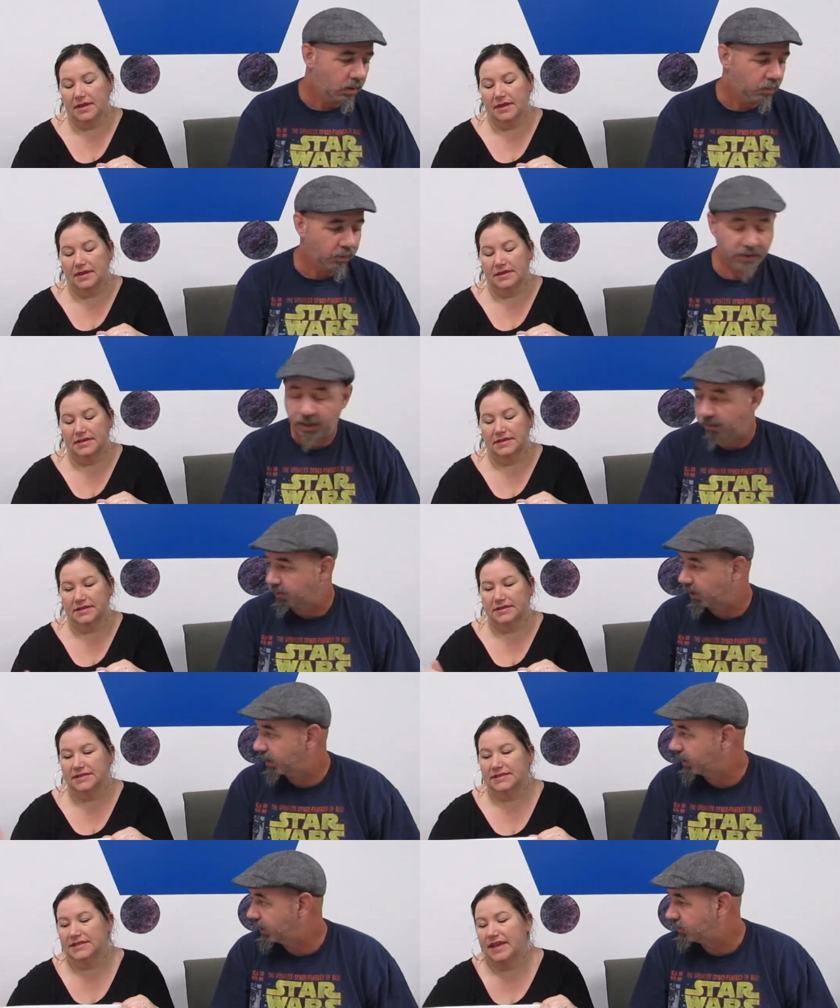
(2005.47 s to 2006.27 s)
Speaker 1: We've never
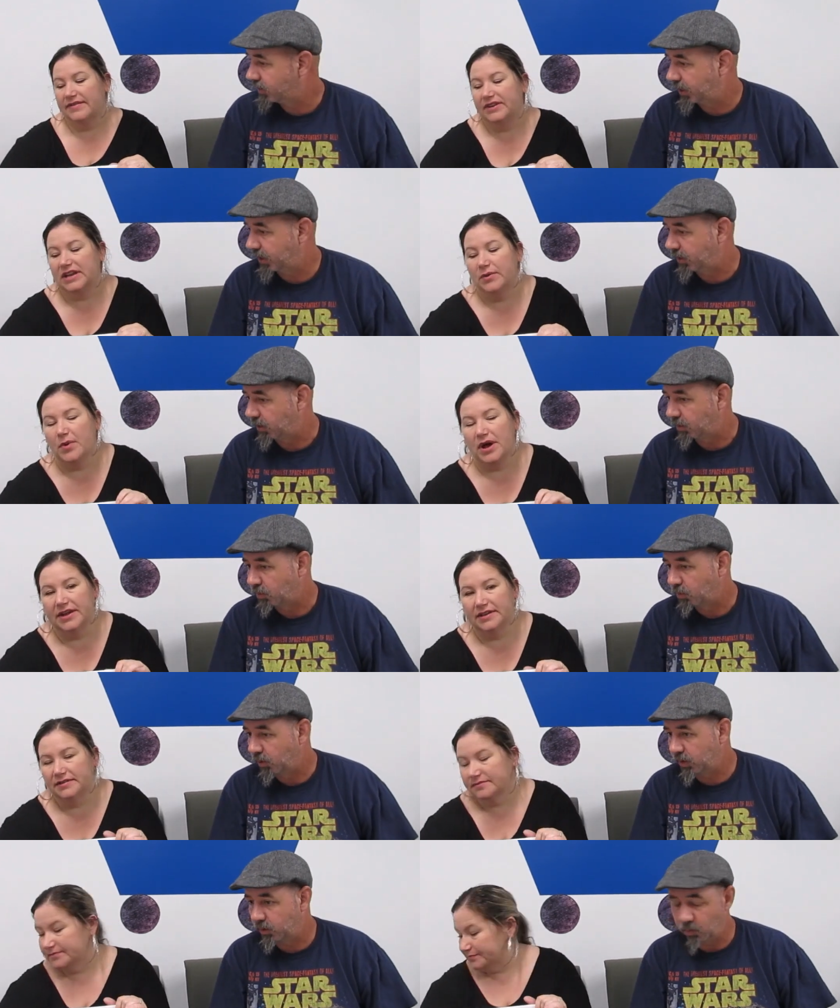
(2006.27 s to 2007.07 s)
done this 71. either.
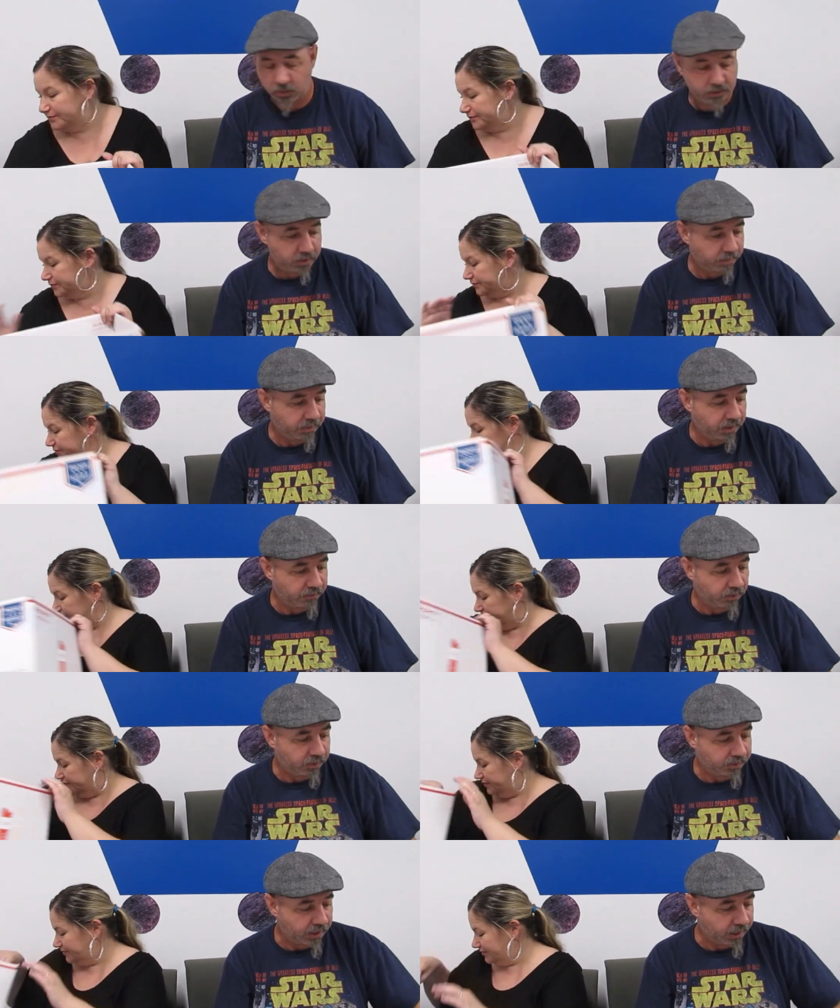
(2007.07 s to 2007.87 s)
We're doing some
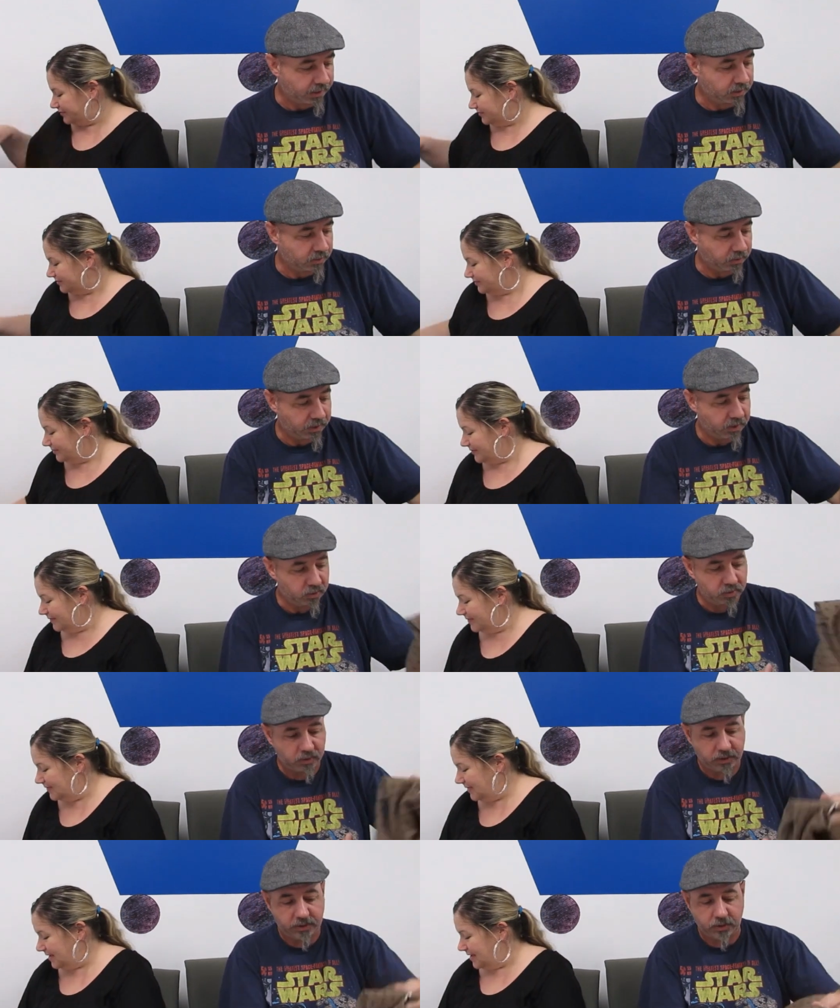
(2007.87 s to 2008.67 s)
different things than we
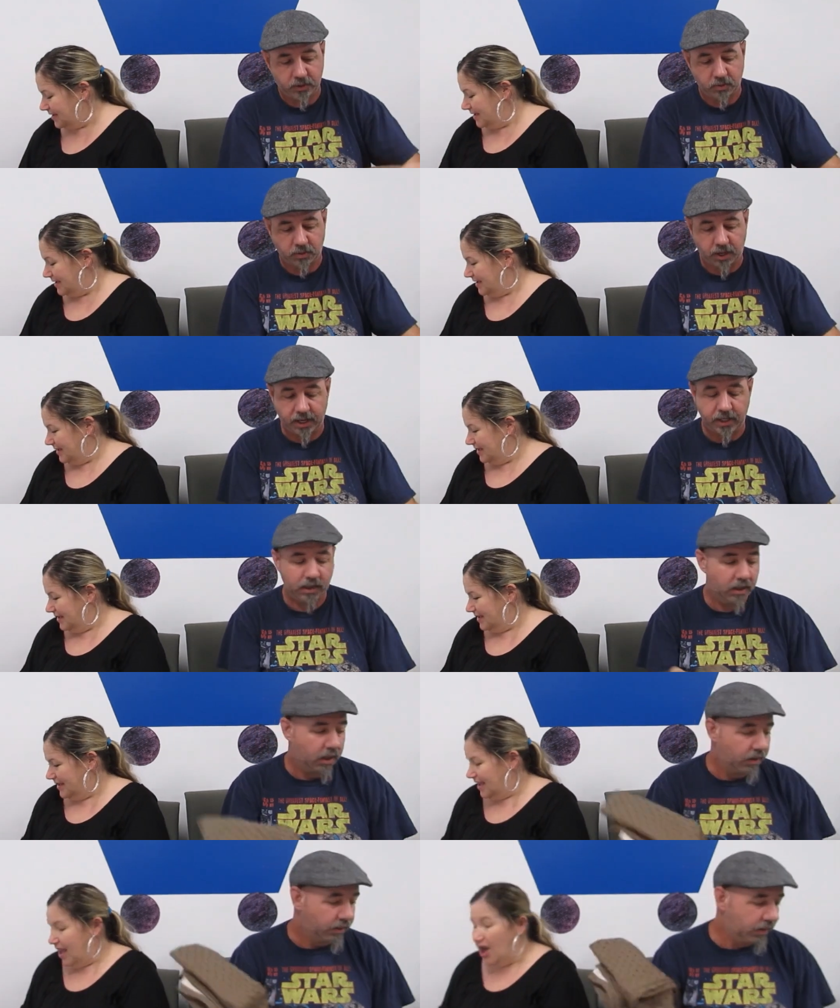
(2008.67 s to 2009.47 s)
usually do, right?
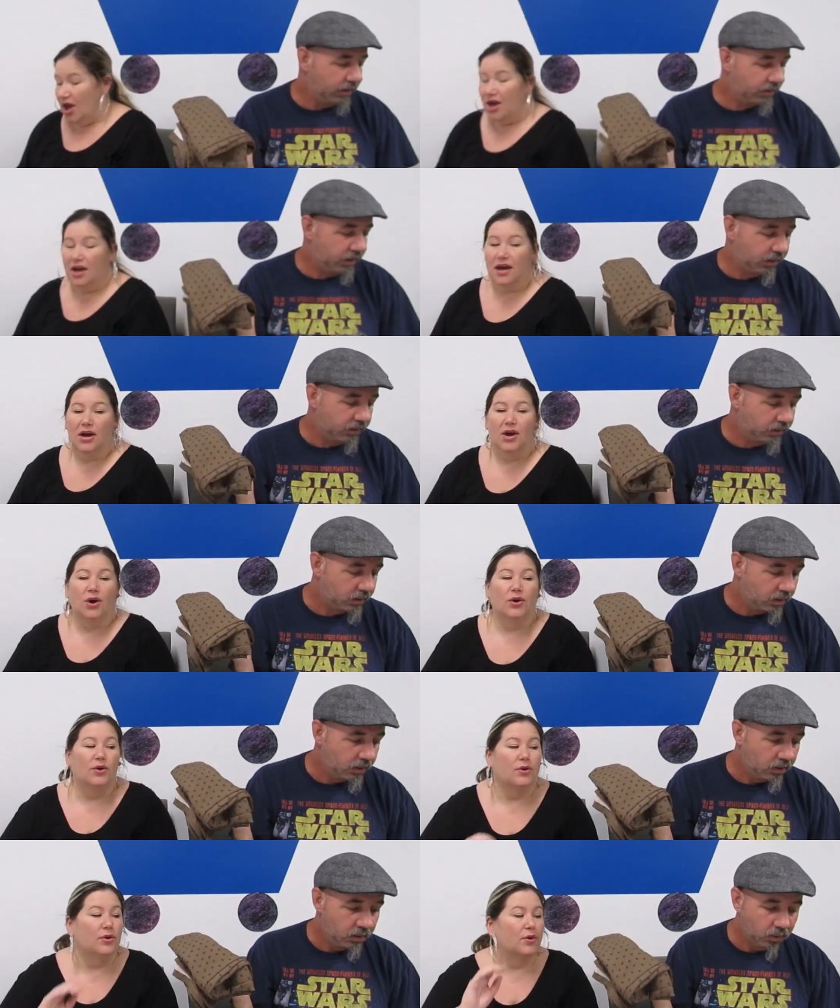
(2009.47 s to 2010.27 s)
This is
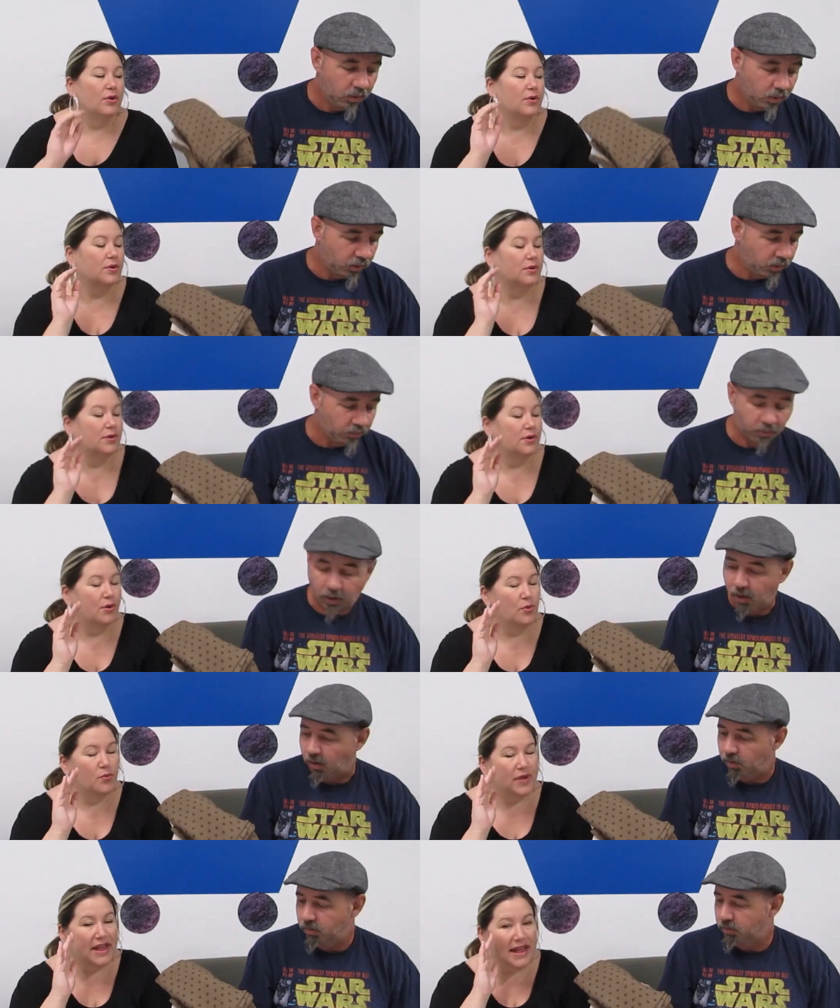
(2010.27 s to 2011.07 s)

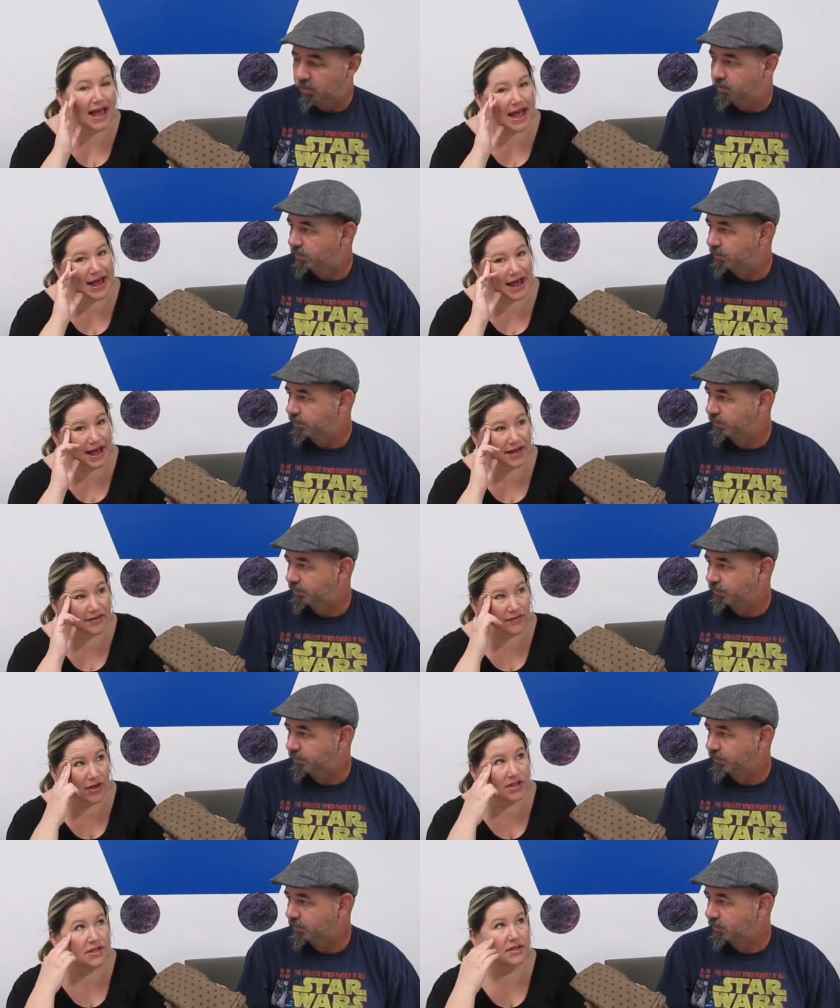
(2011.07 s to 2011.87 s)
LuLaRoe.
Speaker 2: We
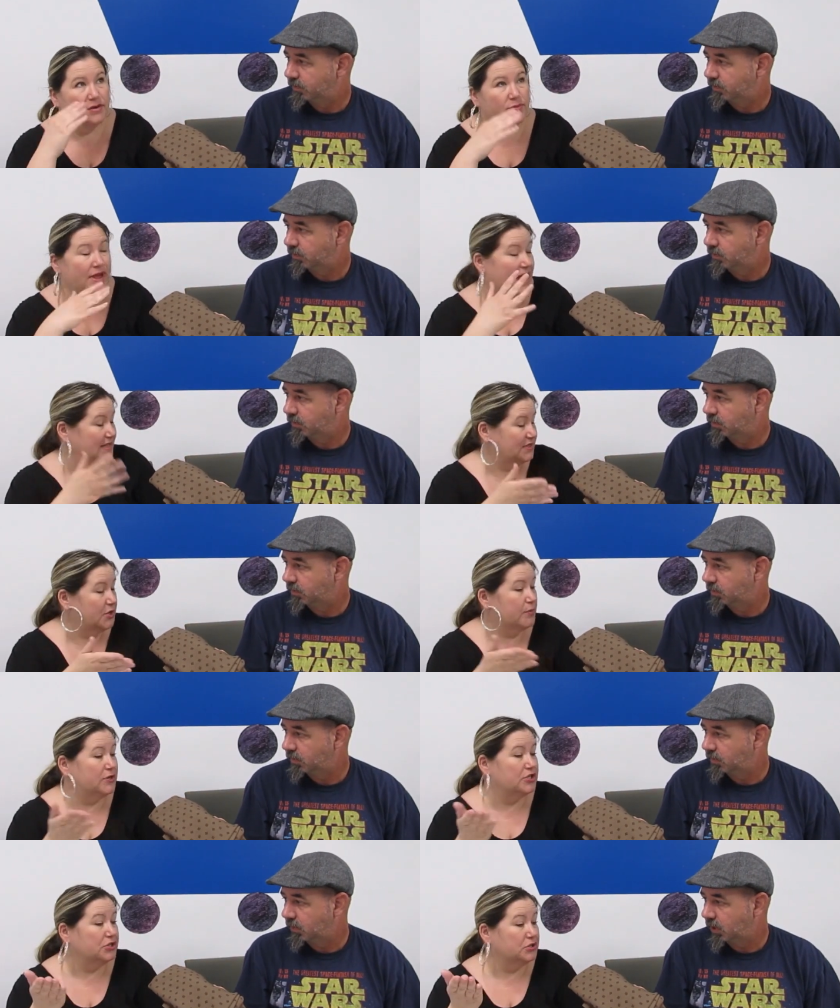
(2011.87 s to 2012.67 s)
have we had so much